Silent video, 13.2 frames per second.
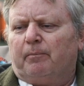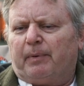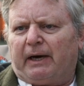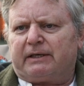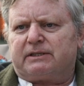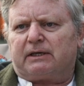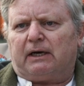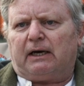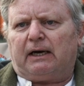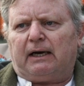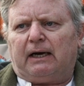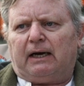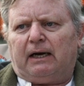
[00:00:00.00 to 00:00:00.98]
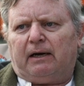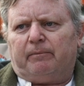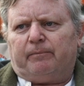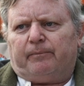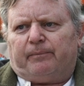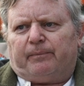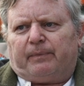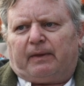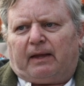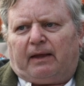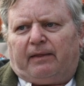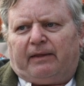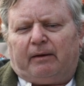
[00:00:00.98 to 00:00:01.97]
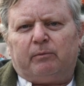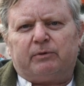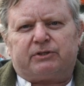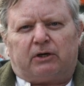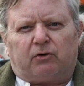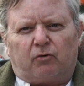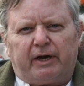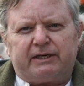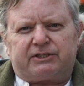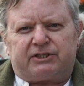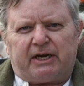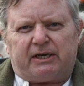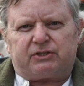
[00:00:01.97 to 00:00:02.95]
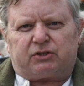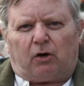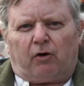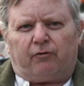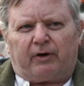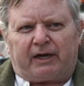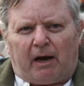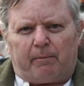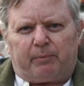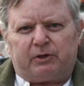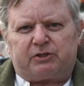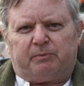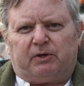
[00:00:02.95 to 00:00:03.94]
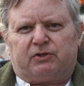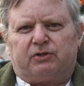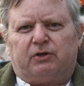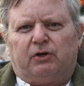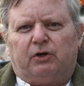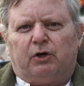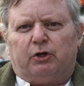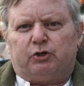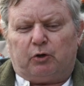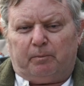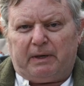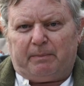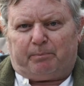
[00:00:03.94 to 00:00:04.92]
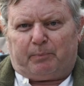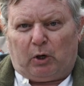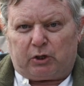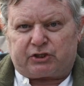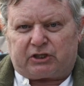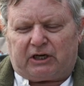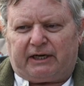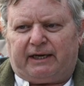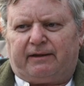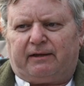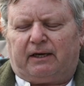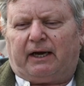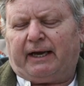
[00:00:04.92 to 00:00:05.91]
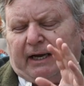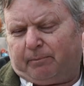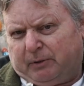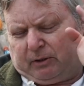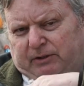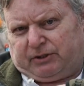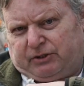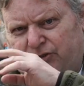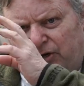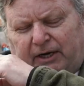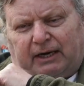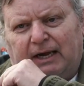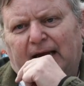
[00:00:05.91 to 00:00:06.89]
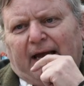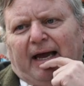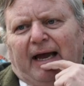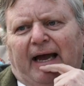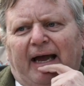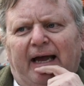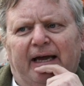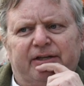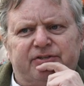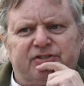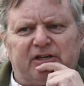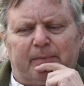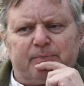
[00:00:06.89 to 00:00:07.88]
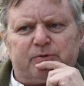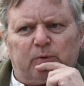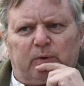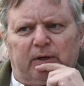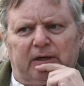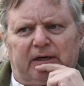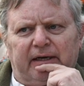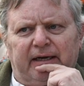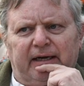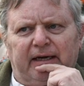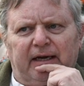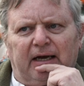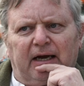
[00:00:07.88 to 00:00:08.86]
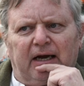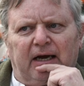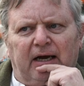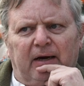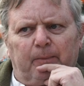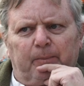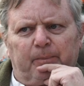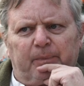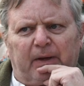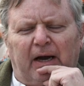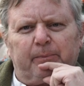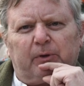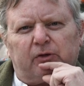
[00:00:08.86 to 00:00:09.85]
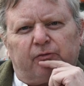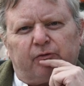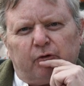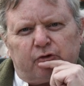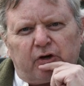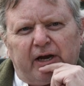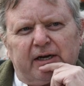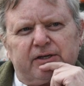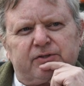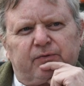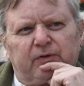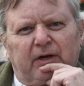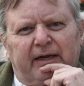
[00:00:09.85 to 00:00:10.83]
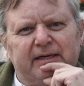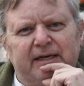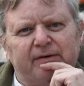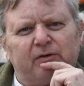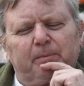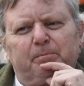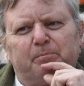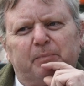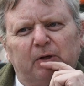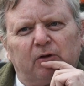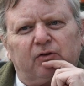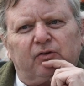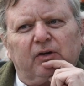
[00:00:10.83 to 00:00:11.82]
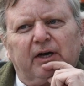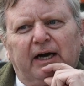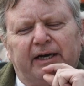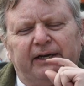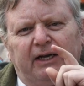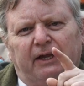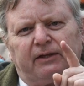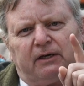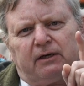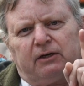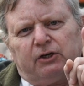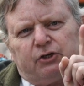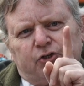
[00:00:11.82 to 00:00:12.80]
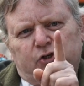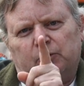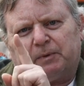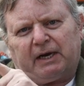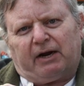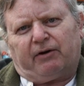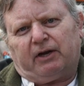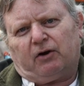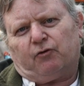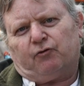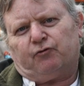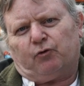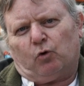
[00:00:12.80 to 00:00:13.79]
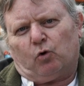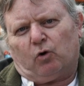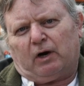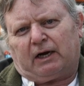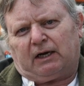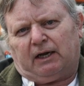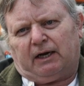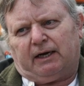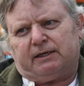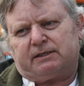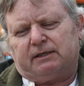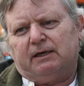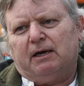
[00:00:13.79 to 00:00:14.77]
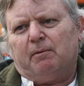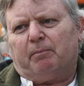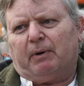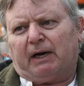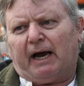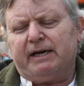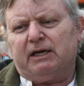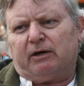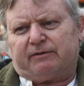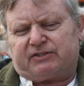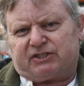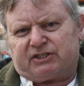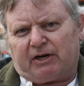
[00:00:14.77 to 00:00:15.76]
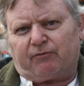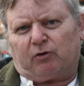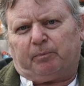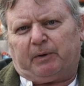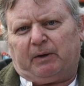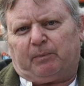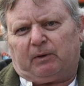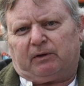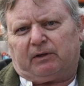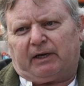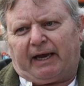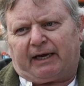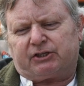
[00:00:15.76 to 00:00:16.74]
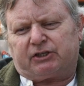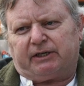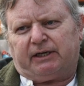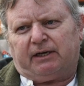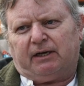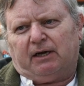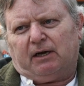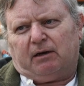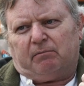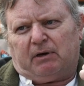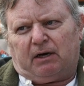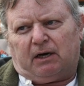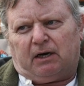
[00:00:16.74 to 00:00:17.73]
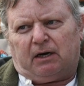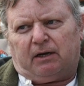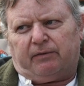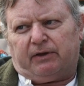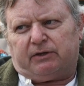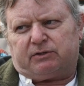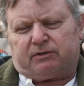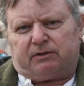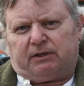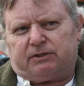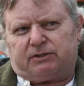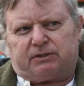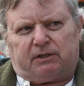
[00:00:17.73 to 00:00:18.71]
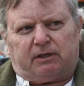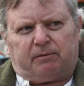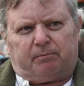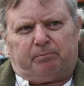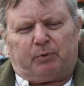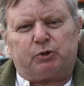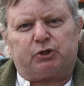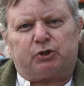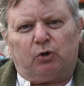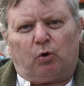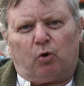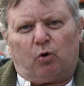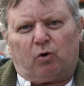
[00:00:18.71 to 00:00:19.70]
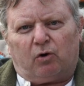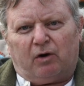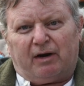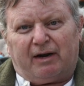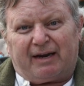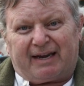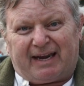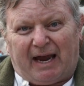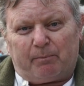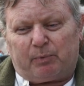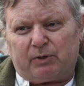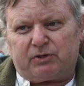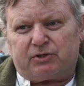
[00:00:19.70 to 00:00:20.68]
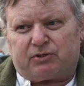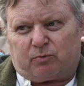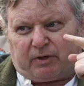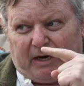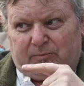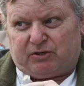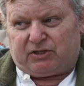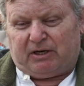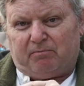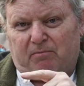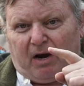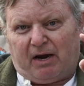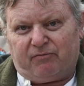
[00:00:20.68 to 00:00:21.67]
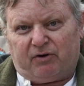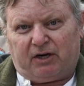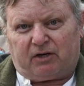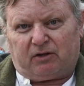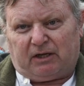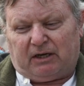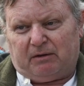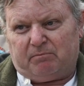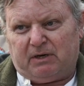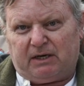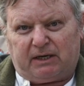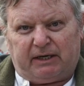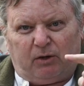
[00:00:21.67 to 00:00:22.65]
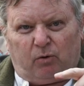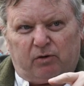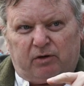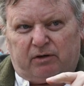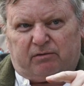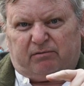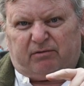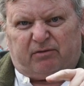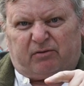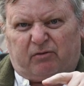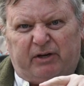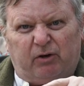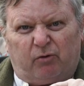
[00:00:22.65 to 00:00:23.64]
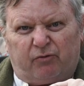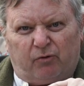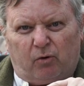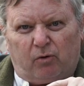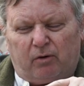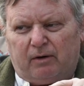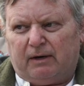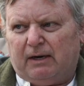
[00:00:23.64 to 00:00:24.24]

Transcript: But it was a great sense of accomplishment to me personally that I had built this truck. And subsequently, I built a few trailers for that. I never built another troop carrier for a client, but I know of several people that actually, there's Bushlaw campers came to see my vehicle and immediately ordered three or four.